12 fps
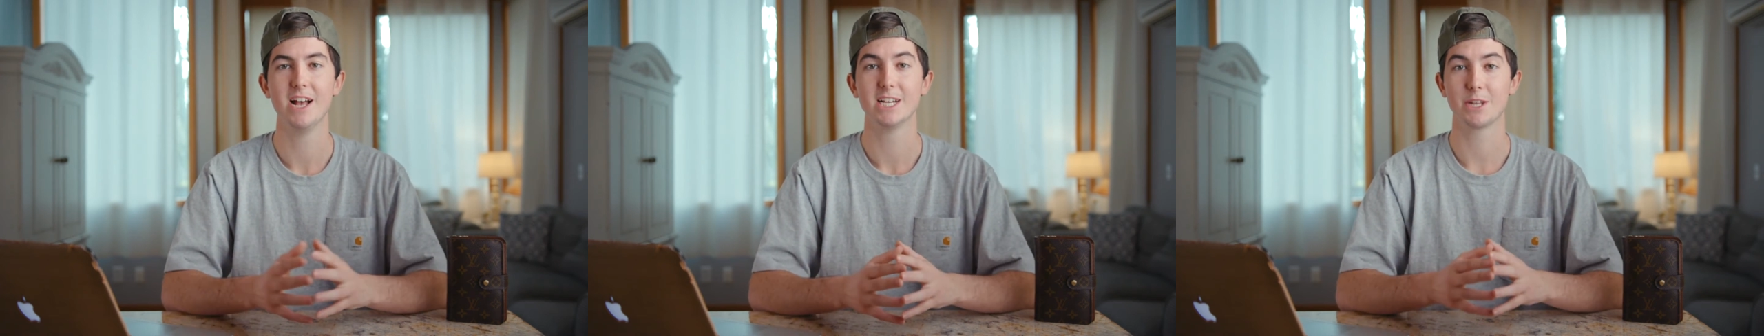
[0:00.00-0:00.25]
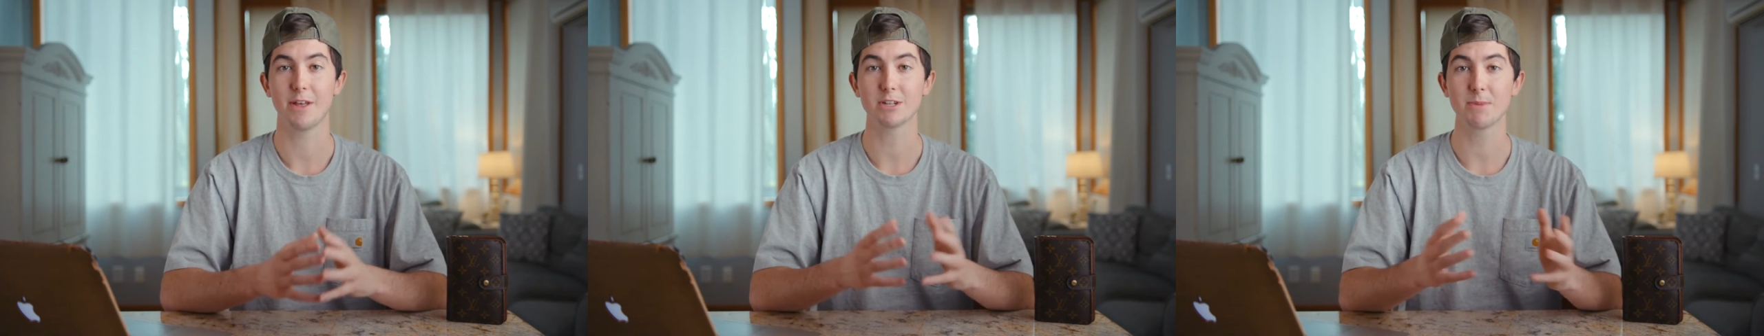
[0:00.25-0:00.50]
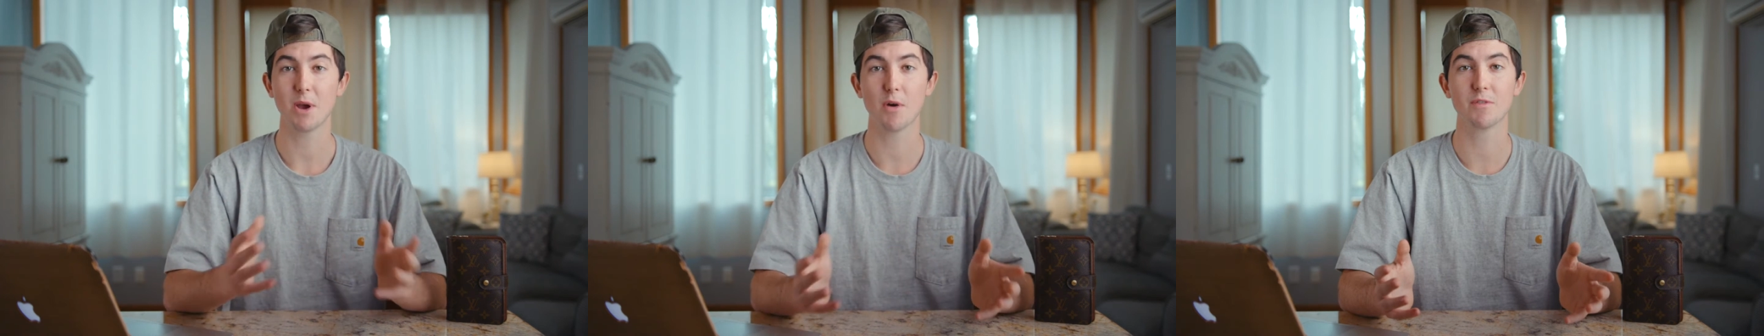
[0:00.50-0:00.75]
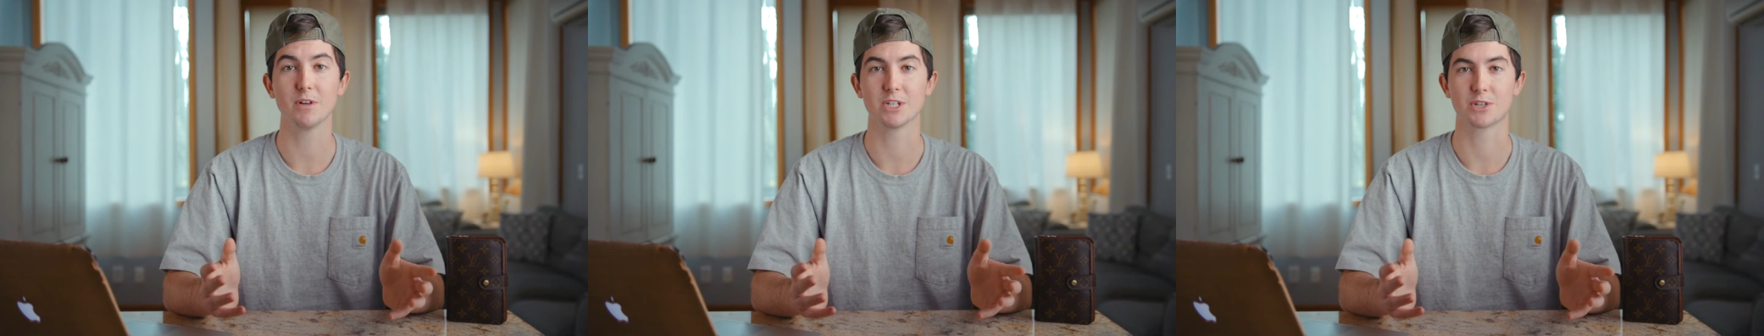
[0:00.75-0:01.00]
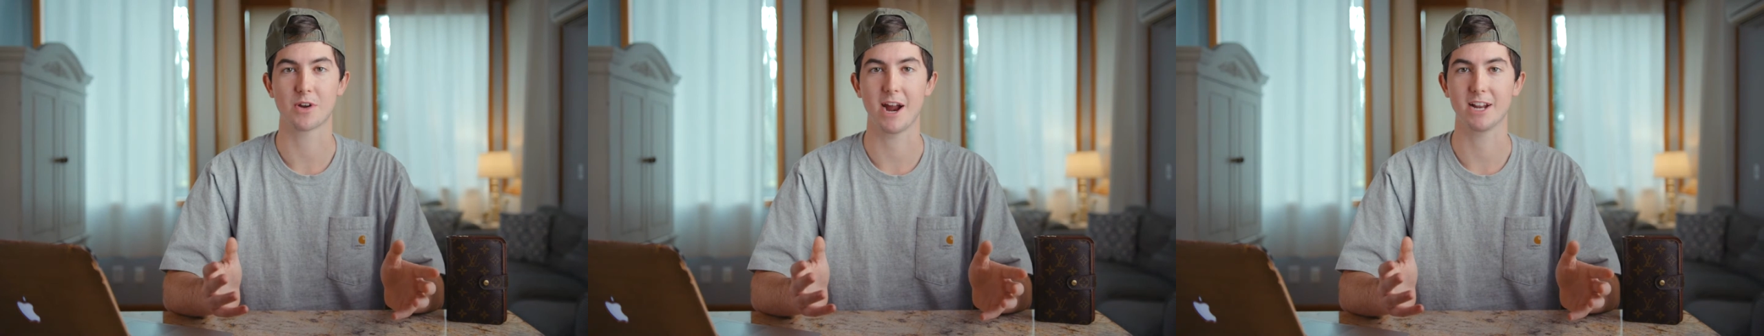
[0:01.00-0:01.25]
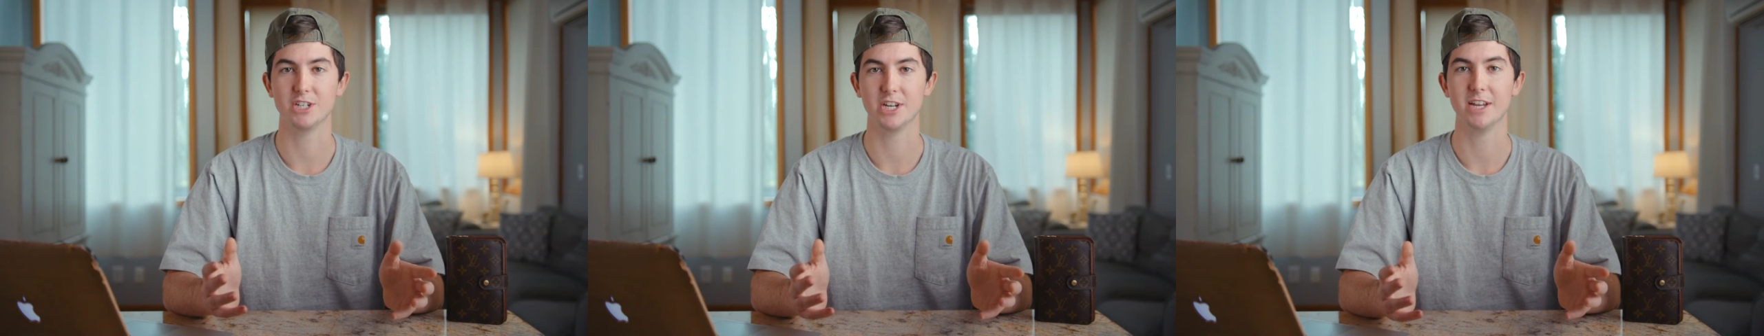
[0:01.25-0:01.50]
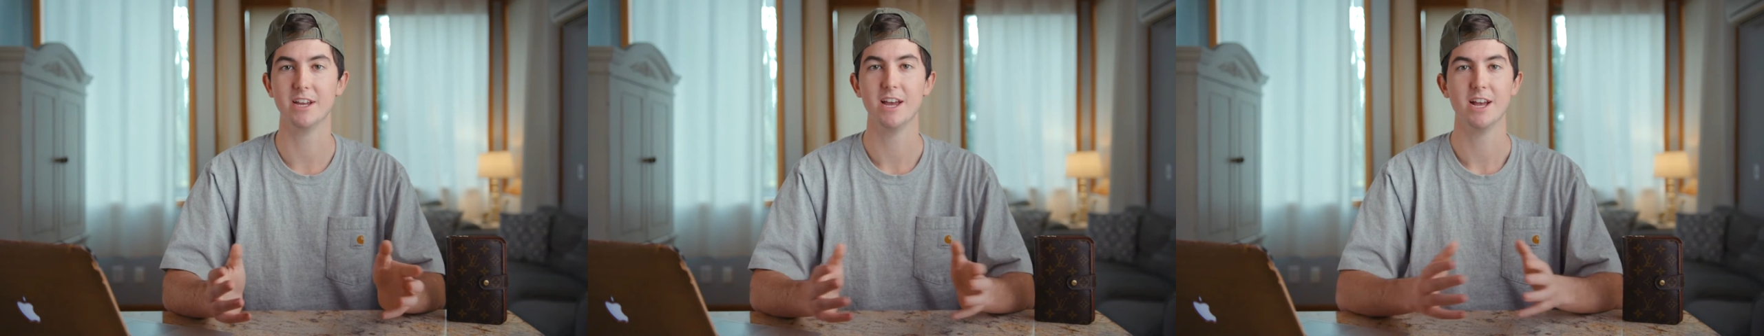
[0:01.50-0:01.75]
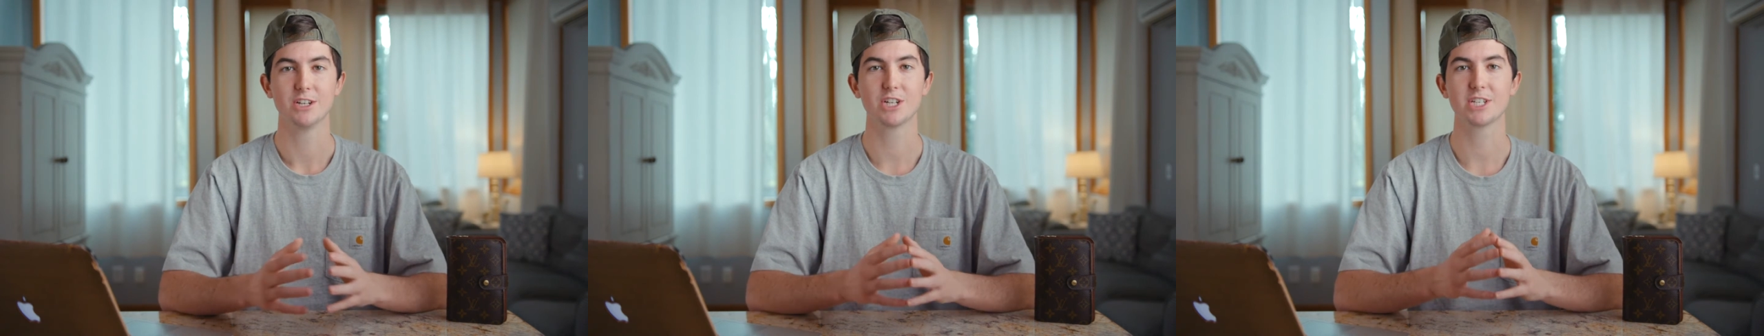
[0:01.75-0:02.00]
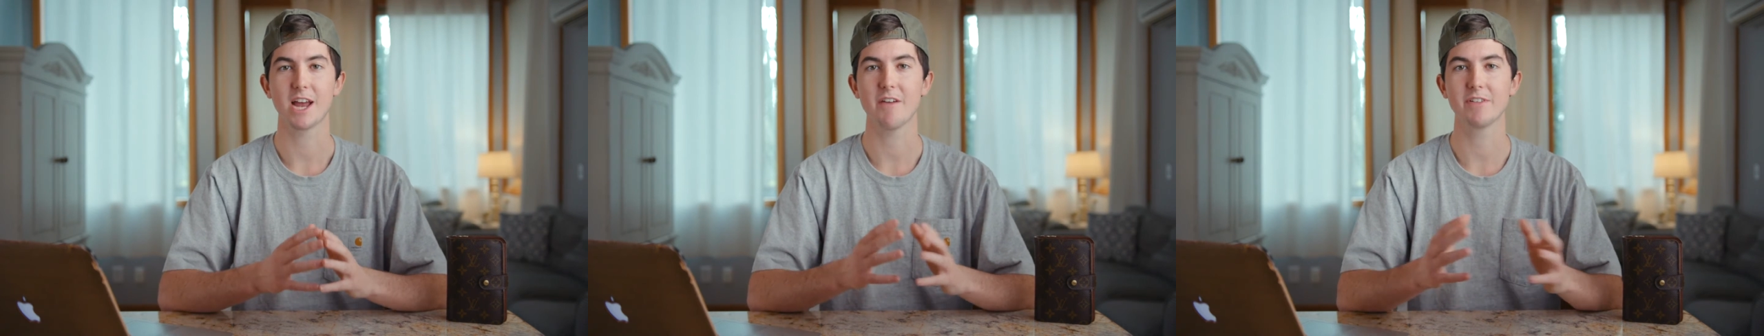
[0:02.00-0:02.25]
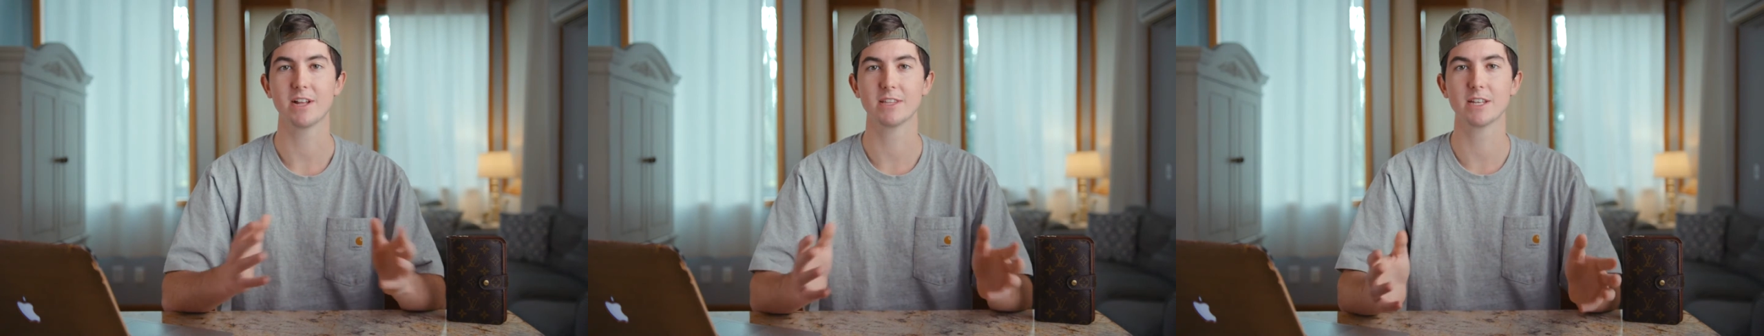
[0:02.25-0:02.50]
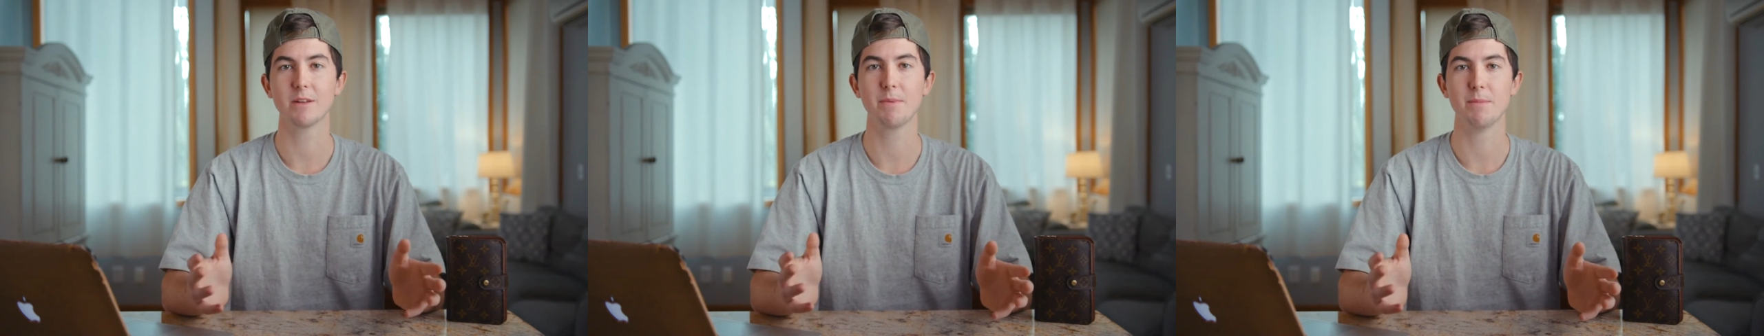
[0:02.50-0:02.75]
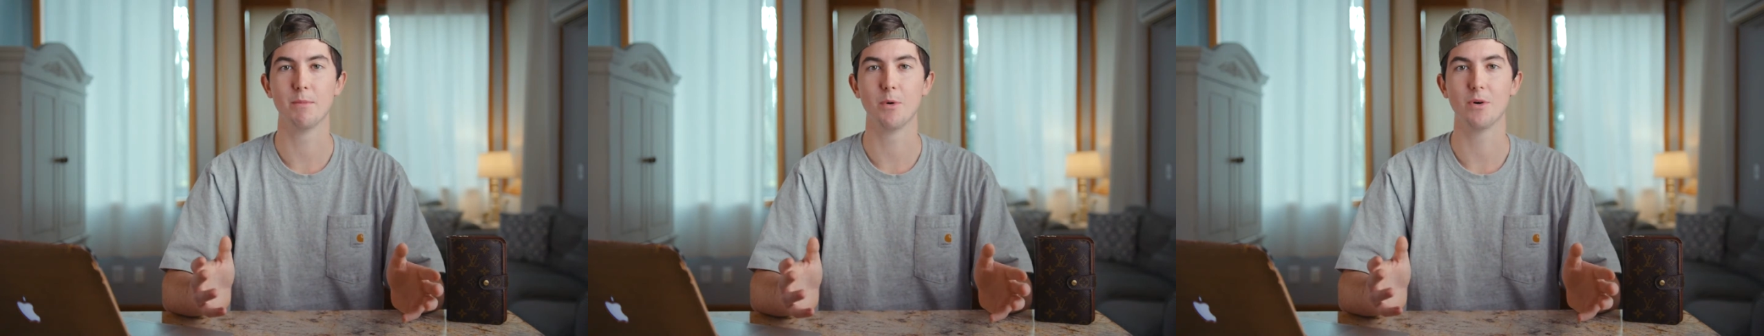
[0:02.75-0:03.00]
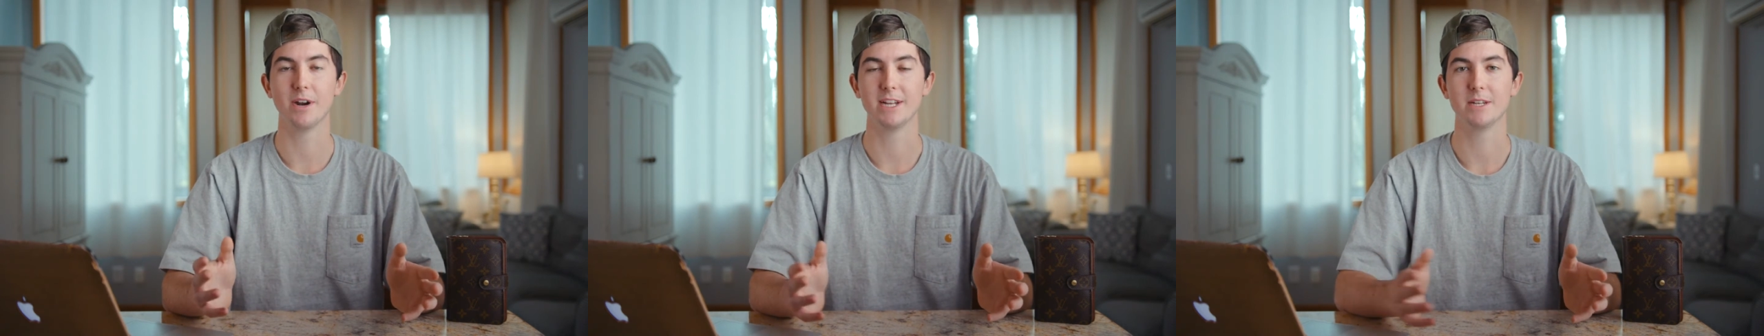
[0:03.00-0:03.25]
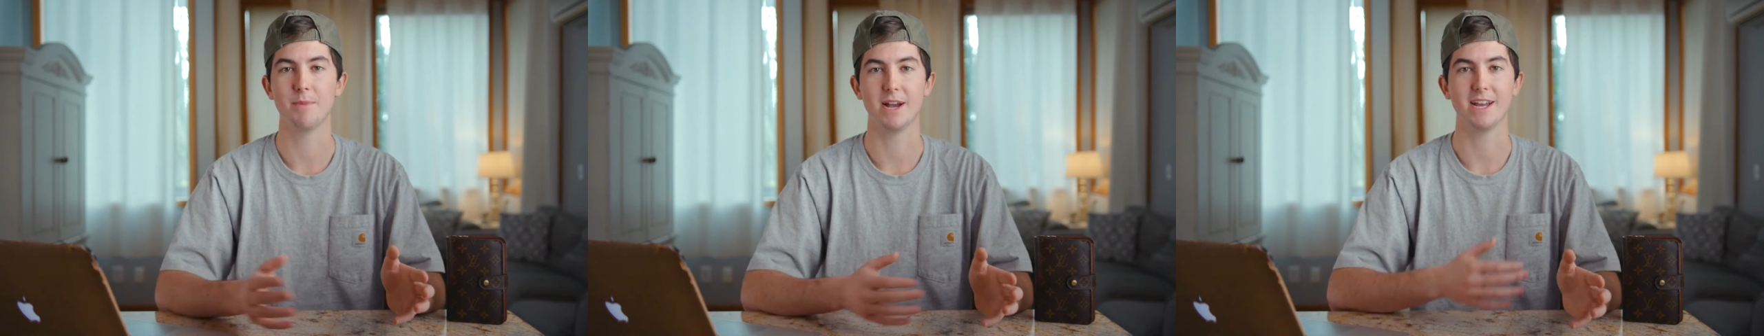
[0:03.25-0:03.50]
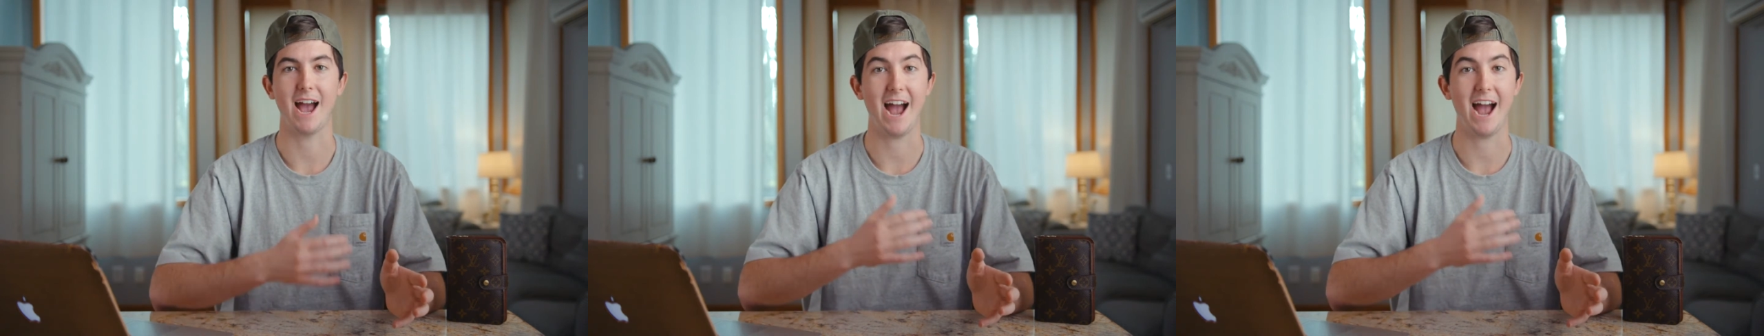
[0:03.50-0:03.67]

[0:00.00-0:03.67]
So that was my overall strategy, just diving a little bit more into my